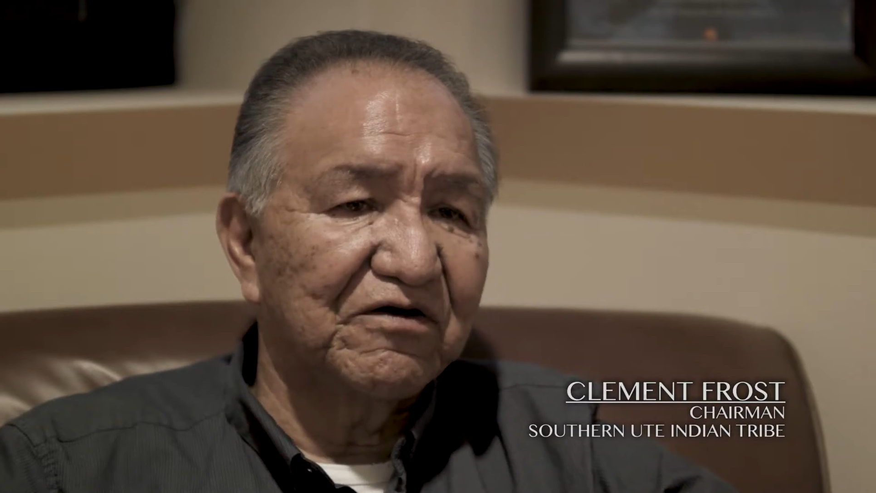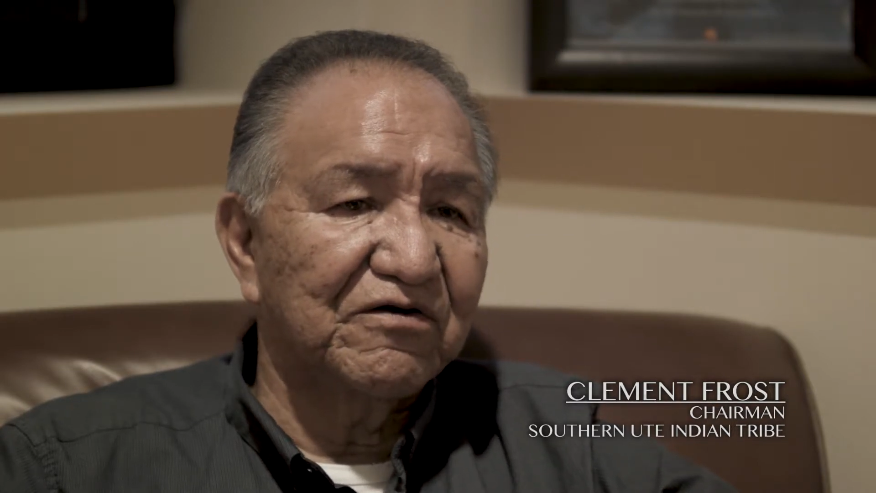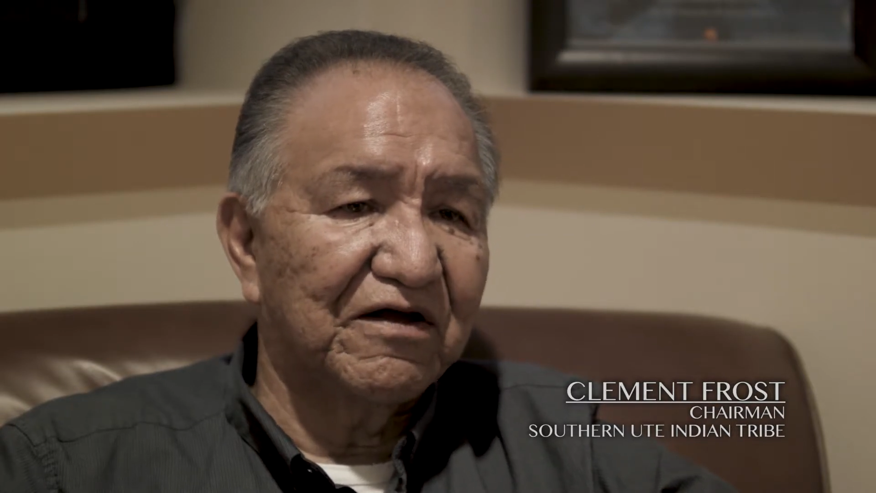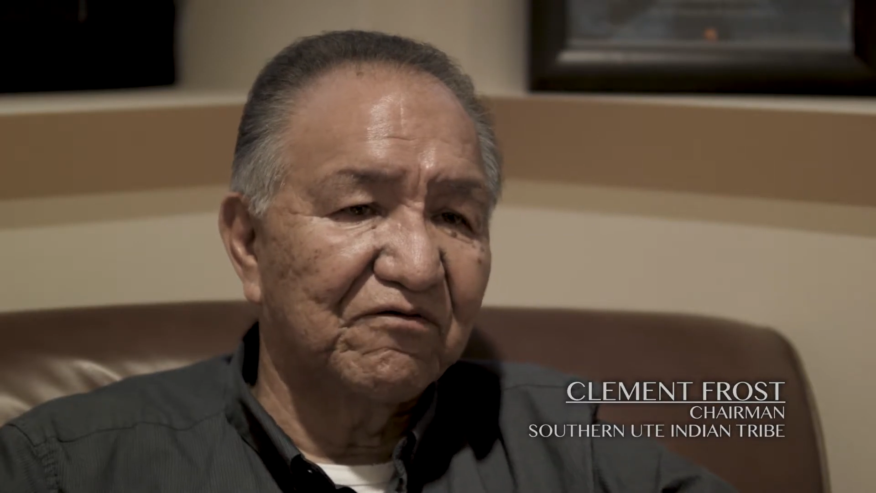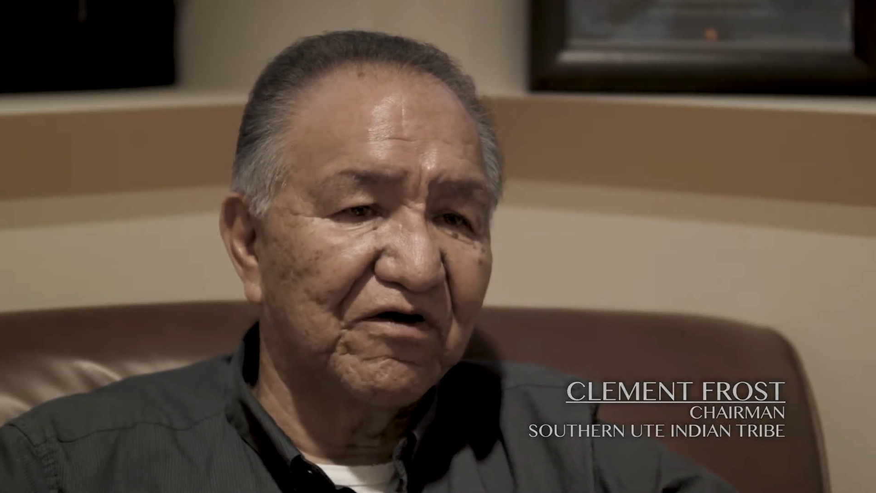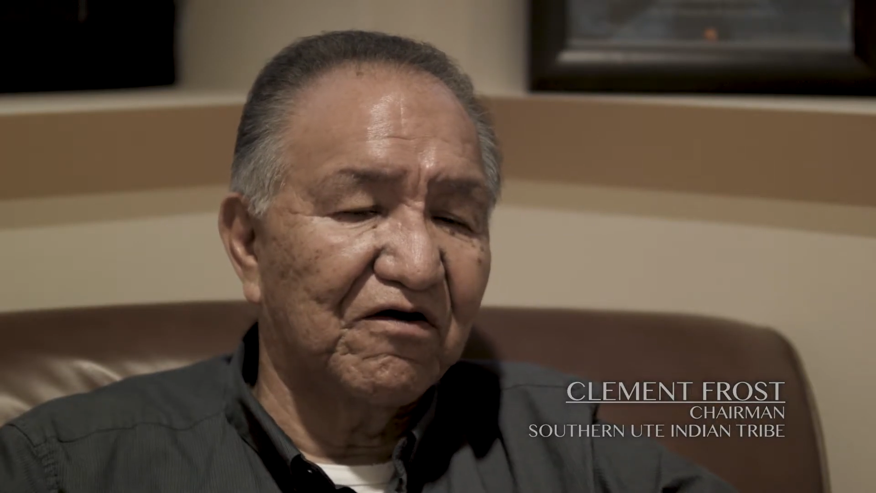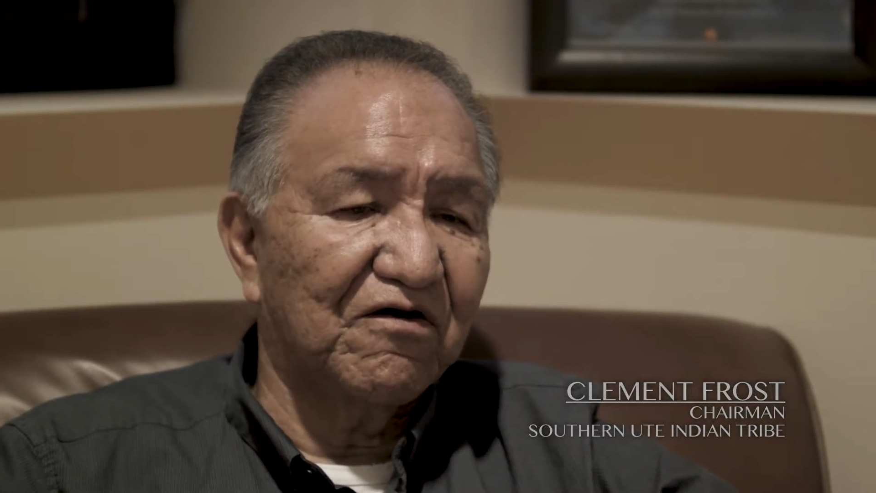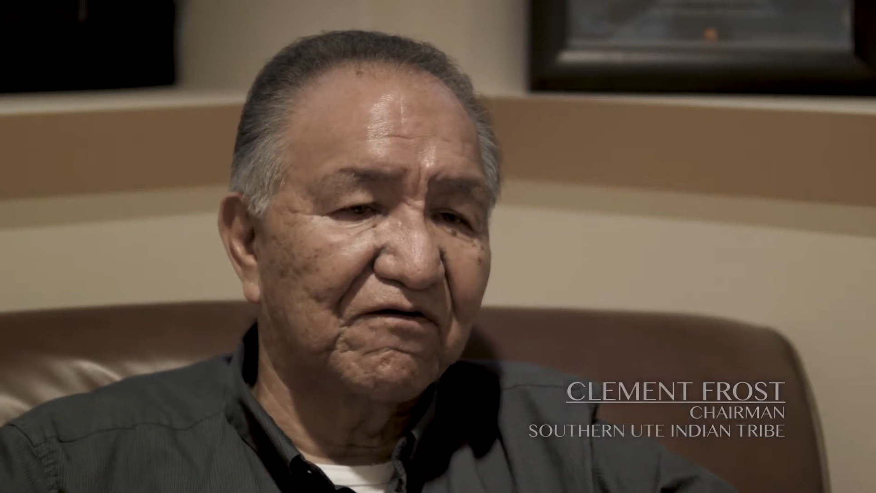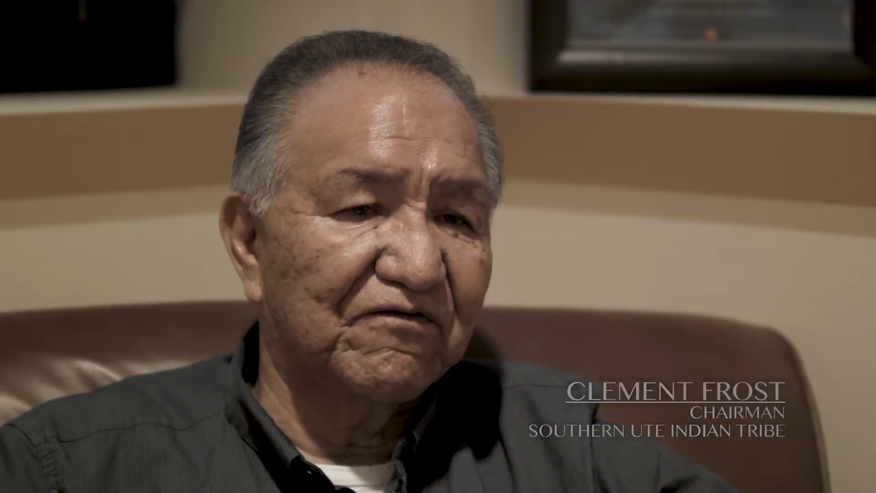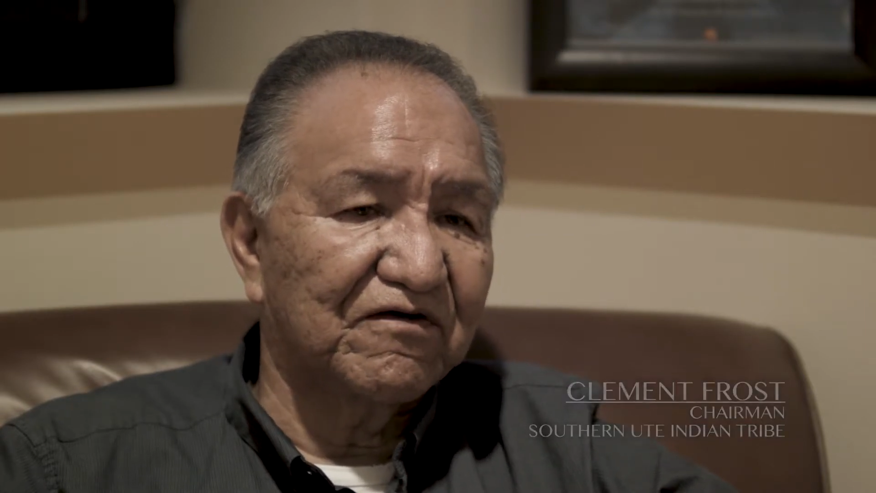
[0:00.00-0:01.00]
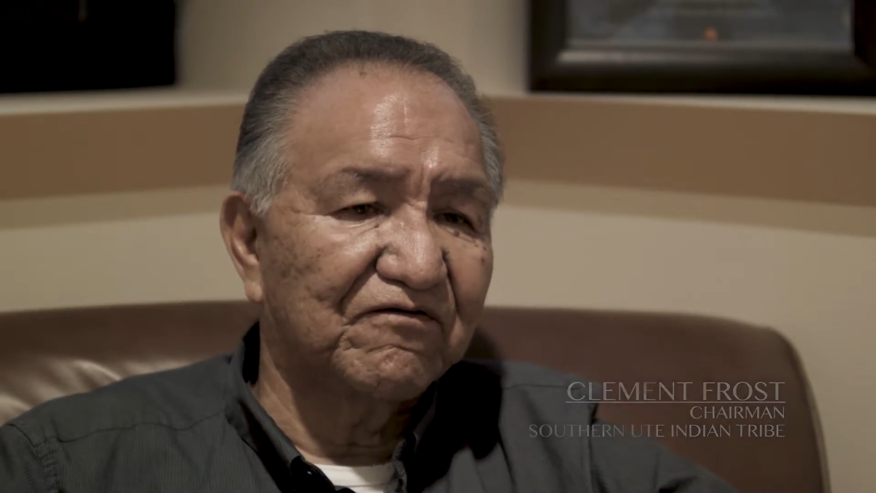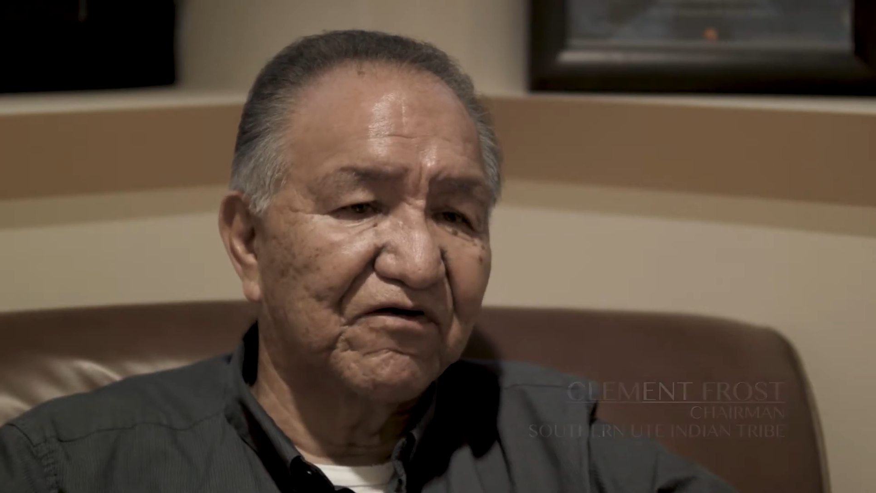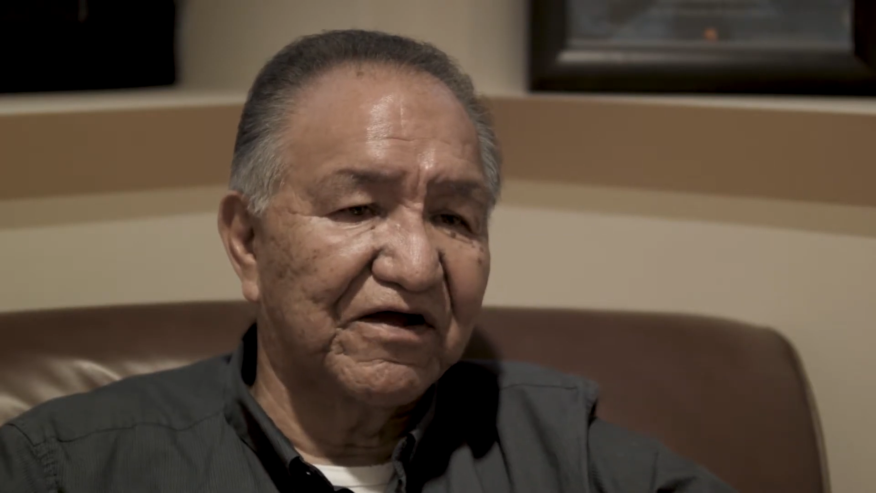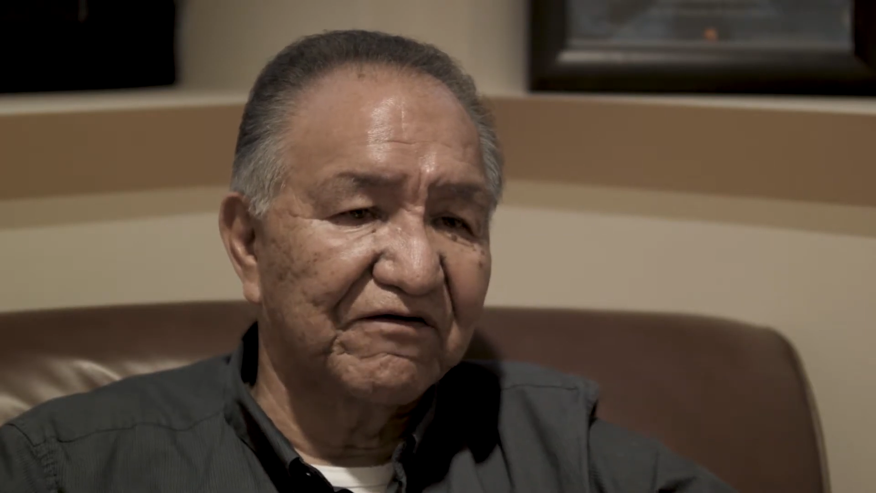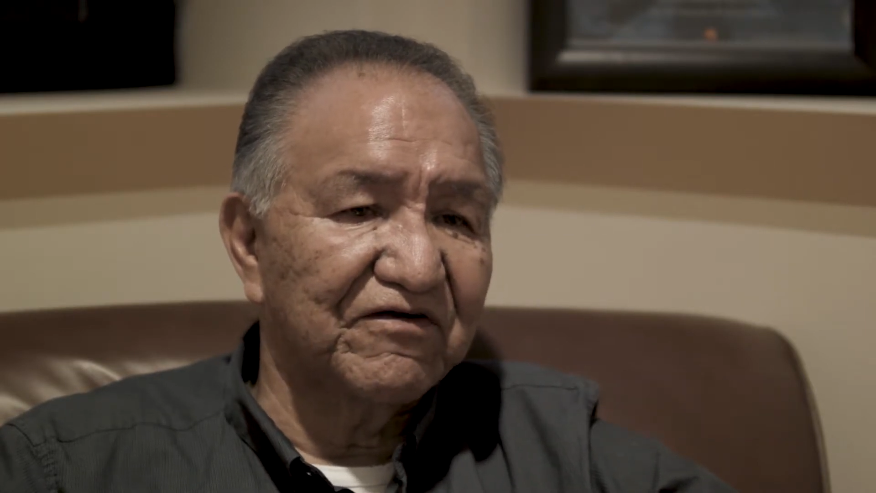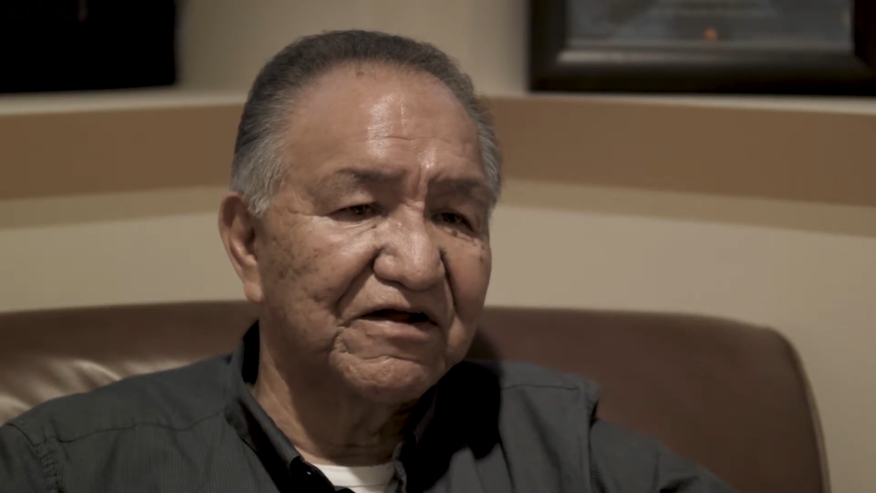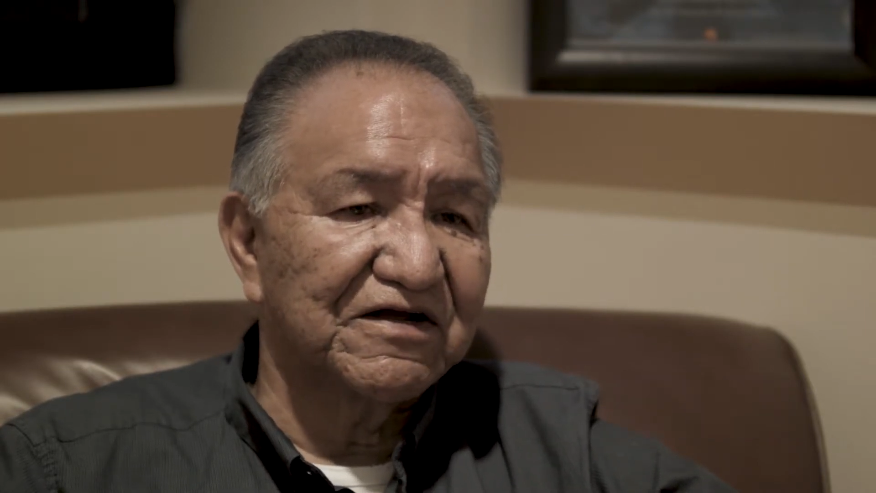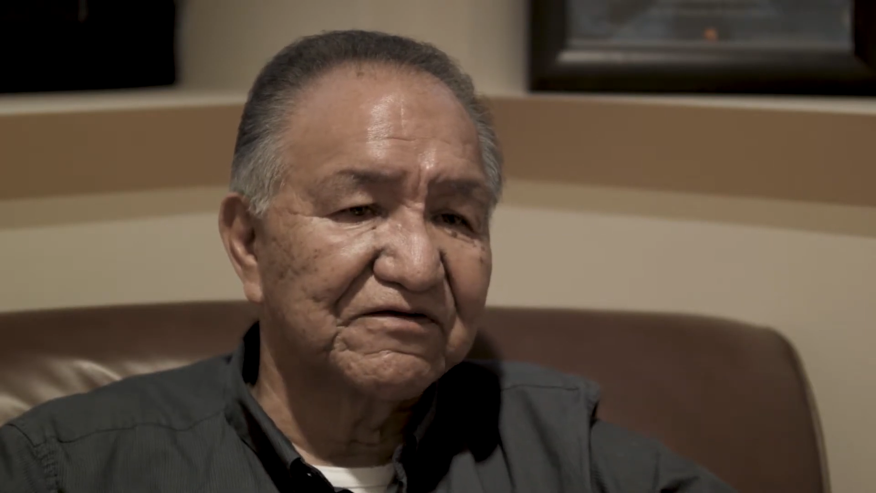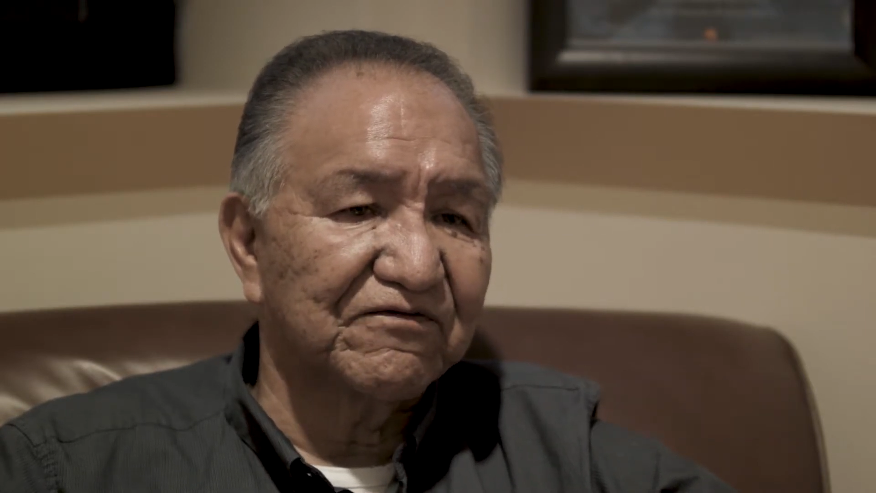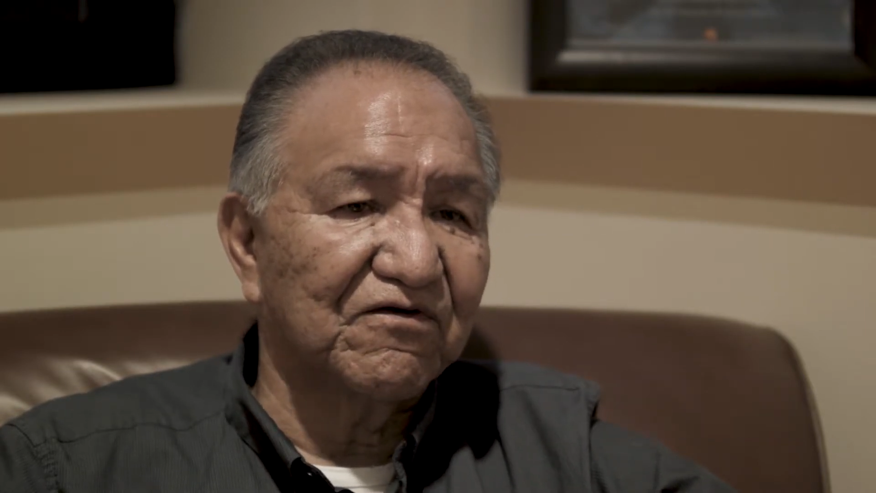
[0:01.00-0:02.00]
then we offer
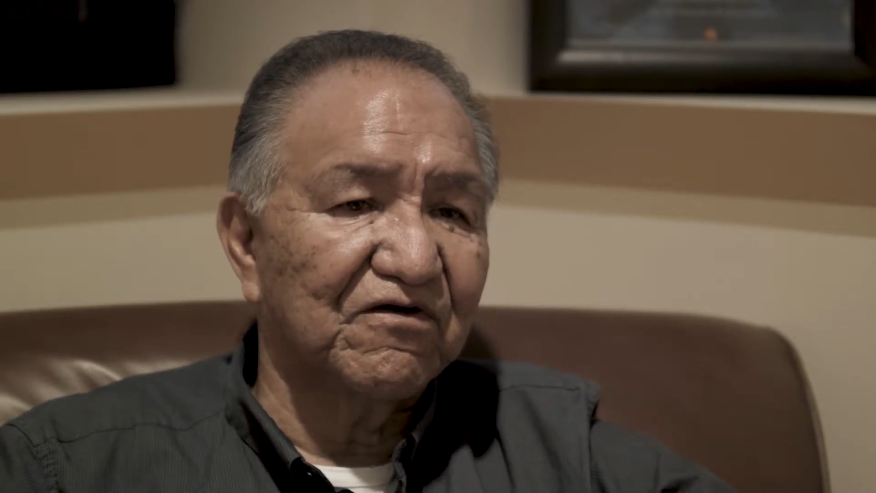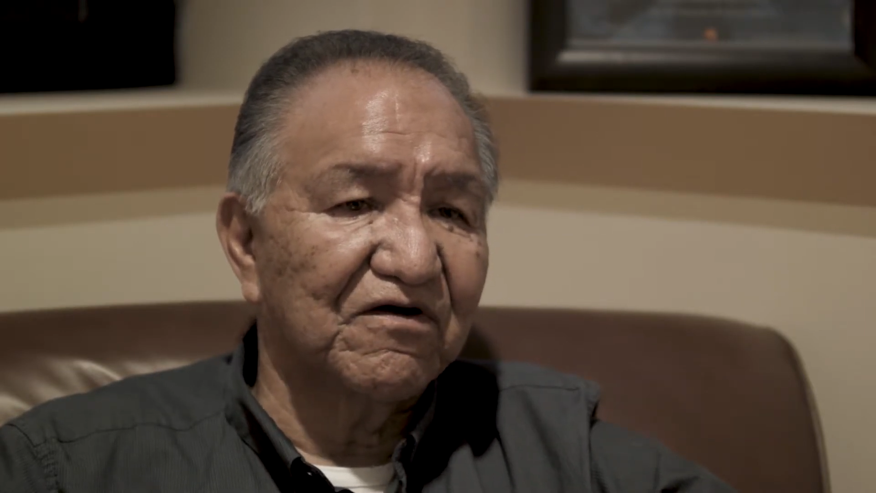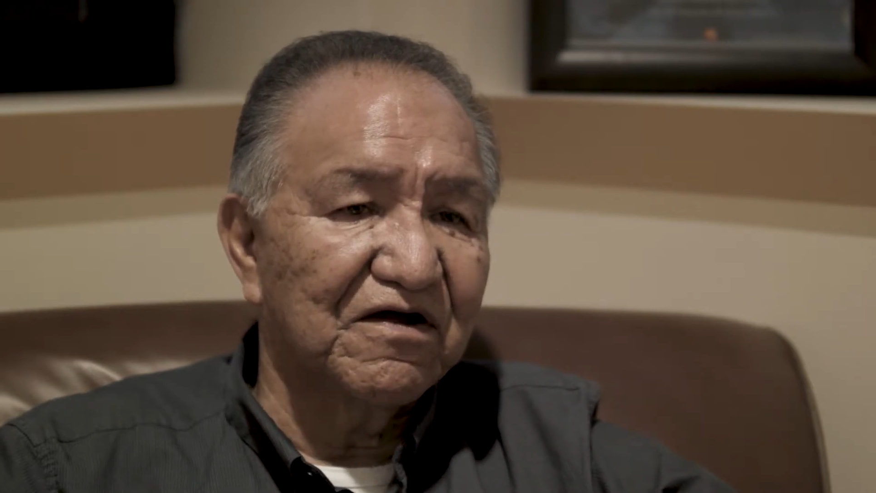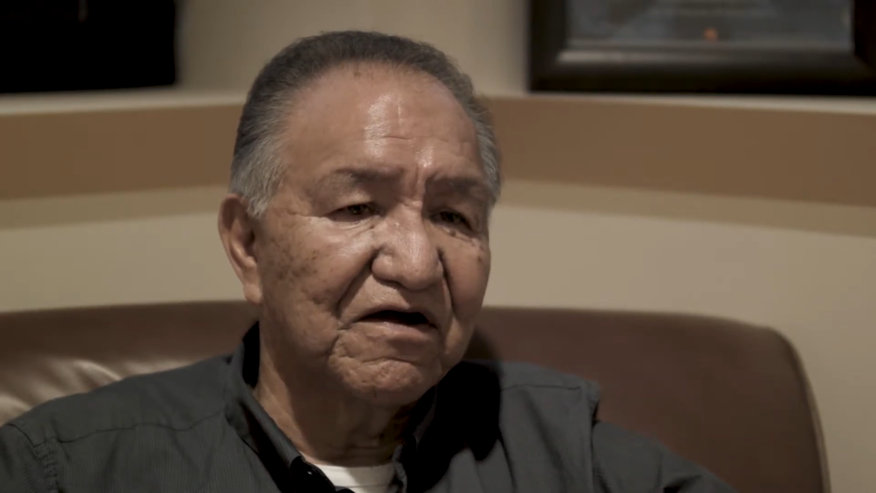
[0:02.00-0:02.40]
forgiveness for